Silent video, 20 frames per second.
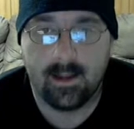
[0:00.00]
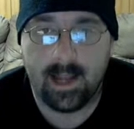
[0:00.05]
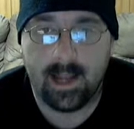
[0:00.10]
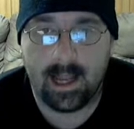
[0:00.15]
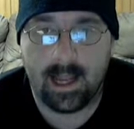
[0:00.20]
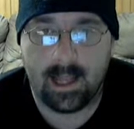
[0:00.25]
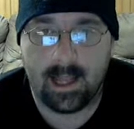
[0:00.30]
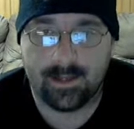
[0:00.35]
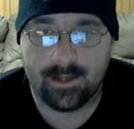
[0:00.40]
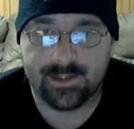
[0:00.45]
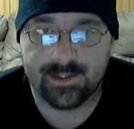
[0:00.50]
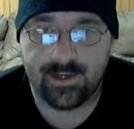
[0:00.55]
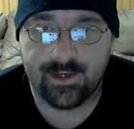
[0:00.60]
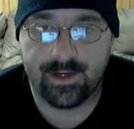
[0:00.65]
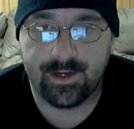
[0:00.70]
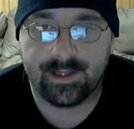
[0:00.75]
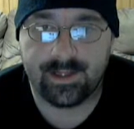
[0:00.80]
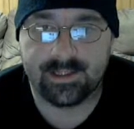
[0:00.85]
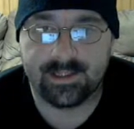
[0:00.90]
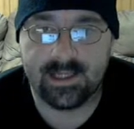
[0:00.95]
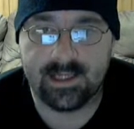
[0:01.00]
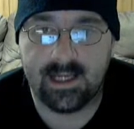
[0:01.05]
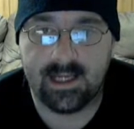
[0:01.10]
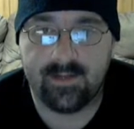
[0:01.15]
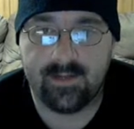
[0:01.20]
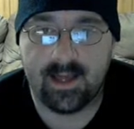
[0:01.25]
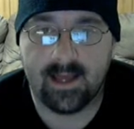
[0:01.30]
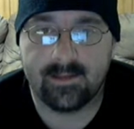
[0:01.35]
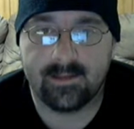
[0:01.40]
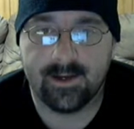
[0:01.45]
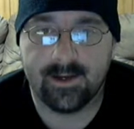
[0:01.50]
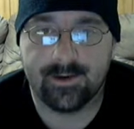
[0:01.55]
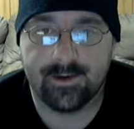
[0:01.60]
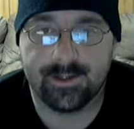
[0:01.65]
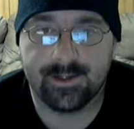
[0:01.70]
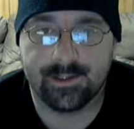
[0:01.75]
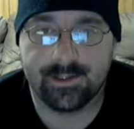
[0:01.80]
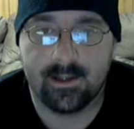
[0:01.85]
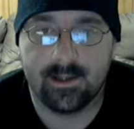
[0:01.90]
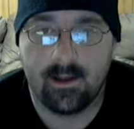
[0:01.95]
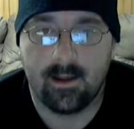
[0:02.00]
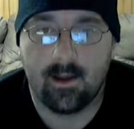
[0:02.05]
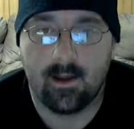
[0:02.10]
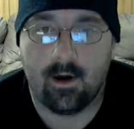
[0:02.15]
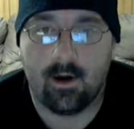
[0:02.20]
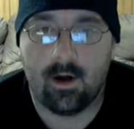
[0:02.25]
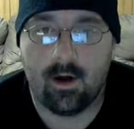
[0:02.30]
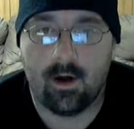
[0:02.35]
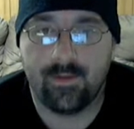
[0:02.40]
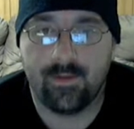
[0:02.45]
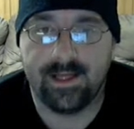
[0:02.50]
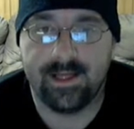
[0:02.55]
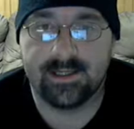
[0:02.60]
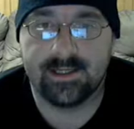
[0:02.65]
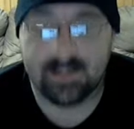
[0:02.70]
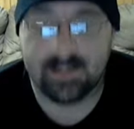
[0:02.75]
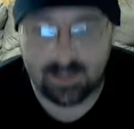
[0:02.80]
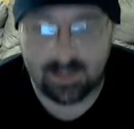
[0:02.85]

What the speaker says: And so you can see that there's all these,